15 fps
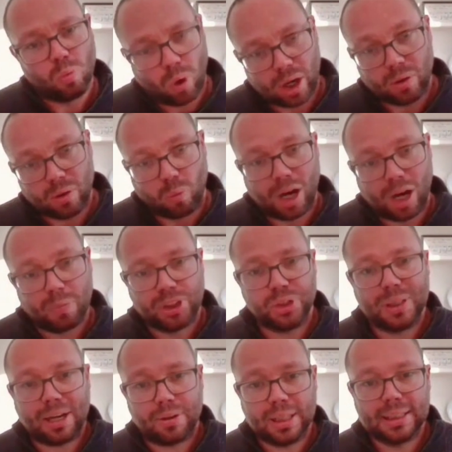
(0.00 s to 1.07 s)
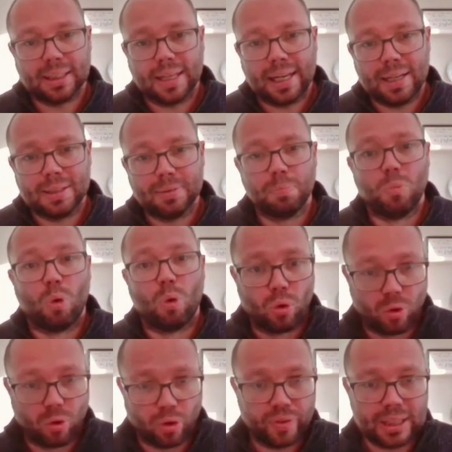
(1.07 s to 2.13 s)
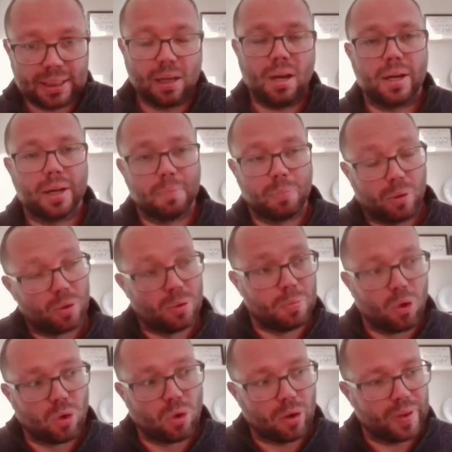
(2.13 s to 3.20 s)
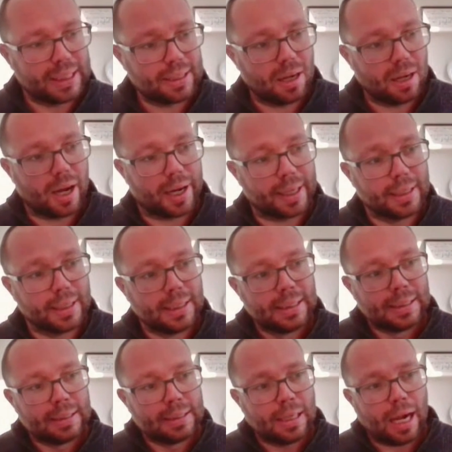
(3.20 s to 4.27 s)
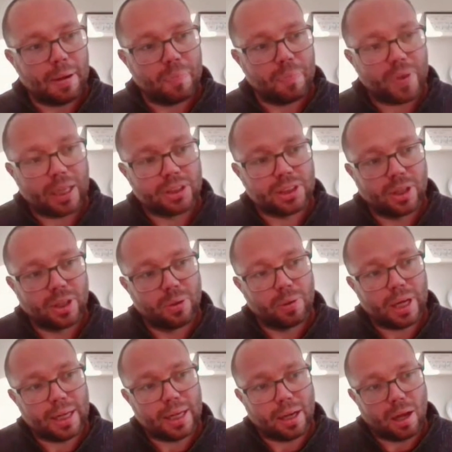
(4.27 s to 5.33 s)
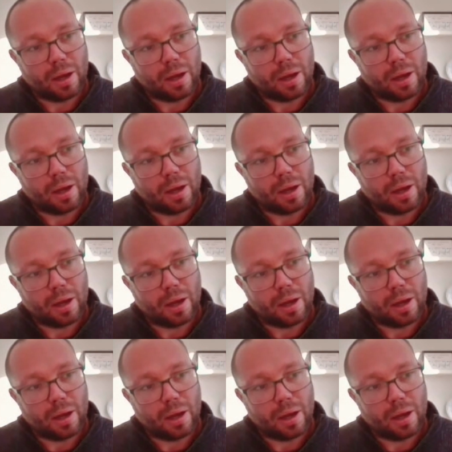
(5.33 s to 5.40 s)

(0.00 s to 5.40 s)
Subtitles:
why would you now need to lend more on this line, borrow more on this line? And so